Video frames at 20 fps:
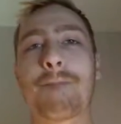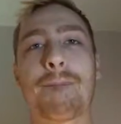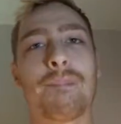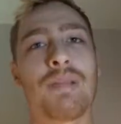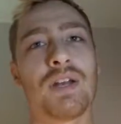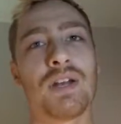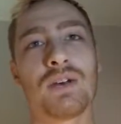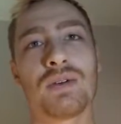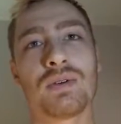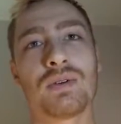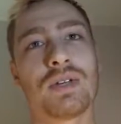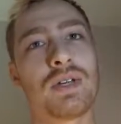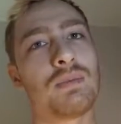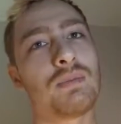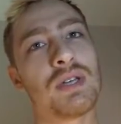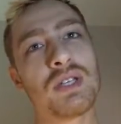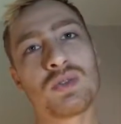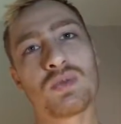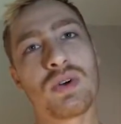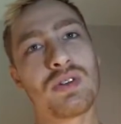You know, it
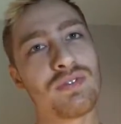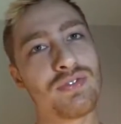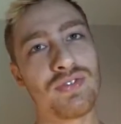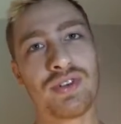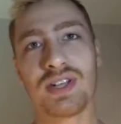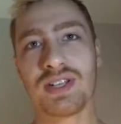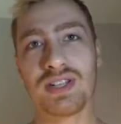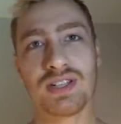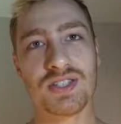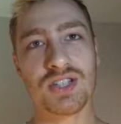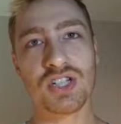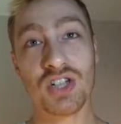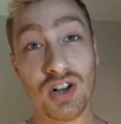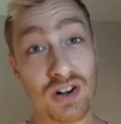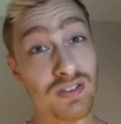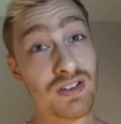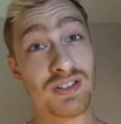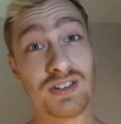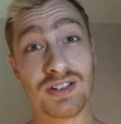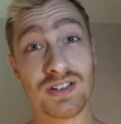means one thing. There's a
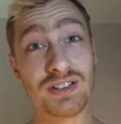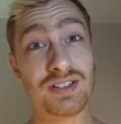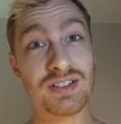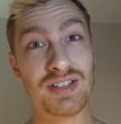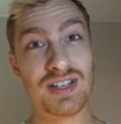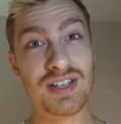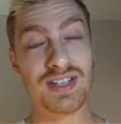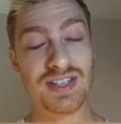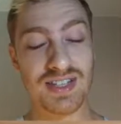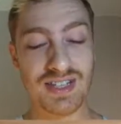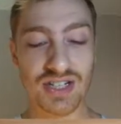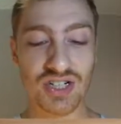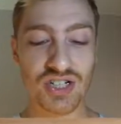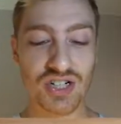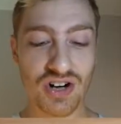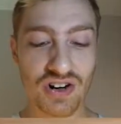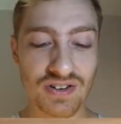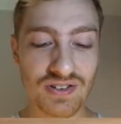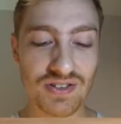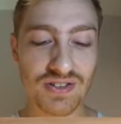Charizard. There's a
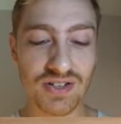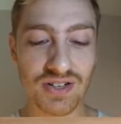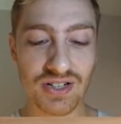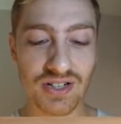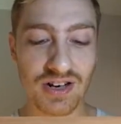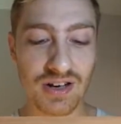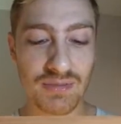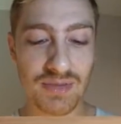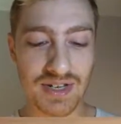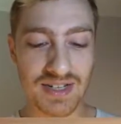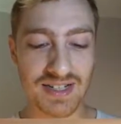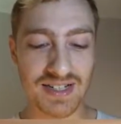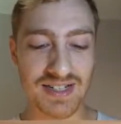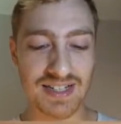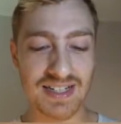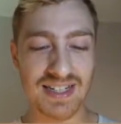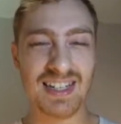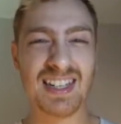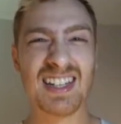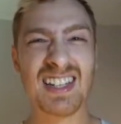Charizard coming
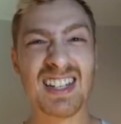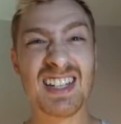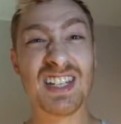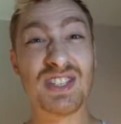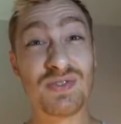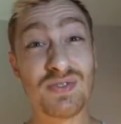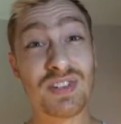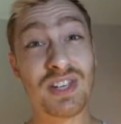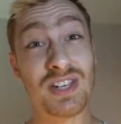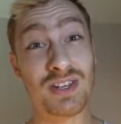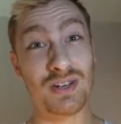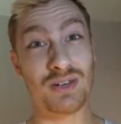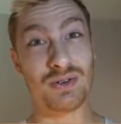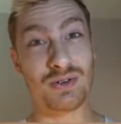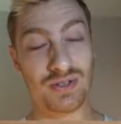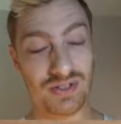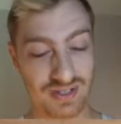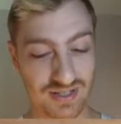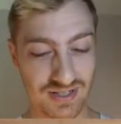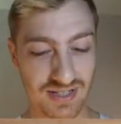in this video.
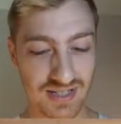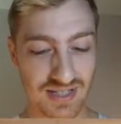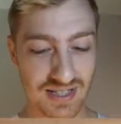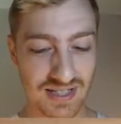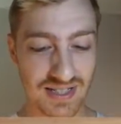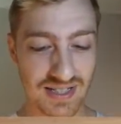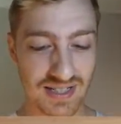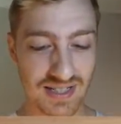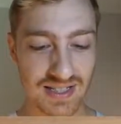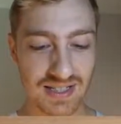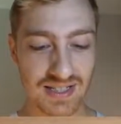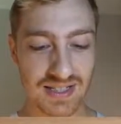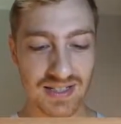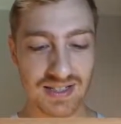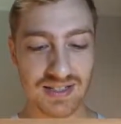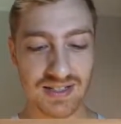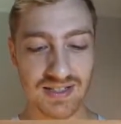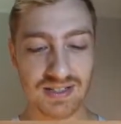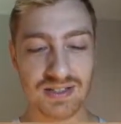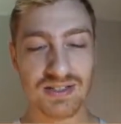
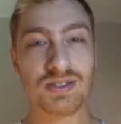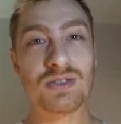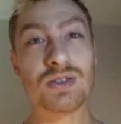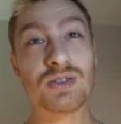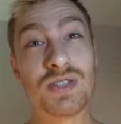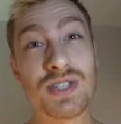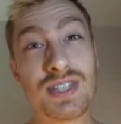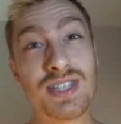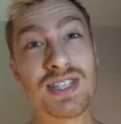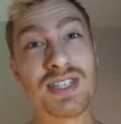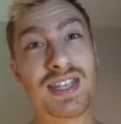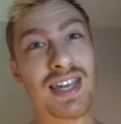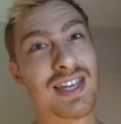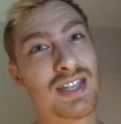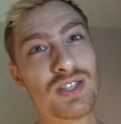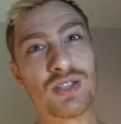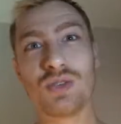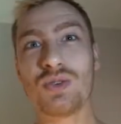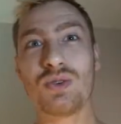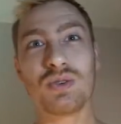So stay
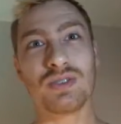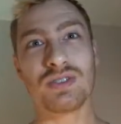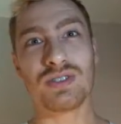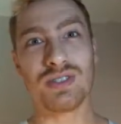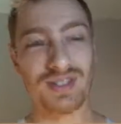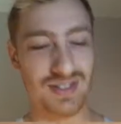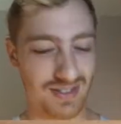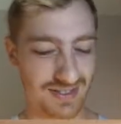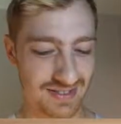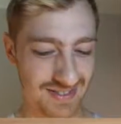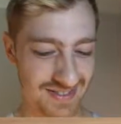tuned.